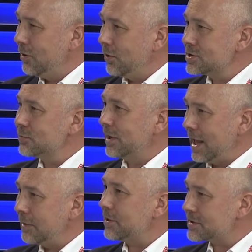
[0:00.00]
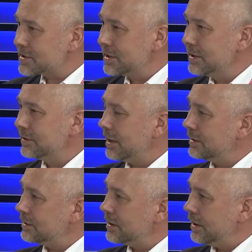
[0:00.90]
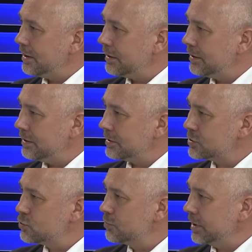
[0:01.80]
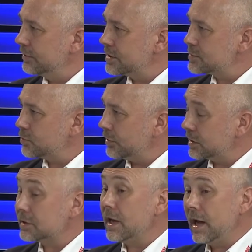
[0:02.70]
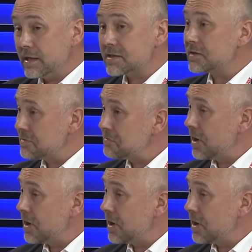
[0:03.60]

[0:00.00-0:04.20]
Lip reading: also will help us then to bring this product as,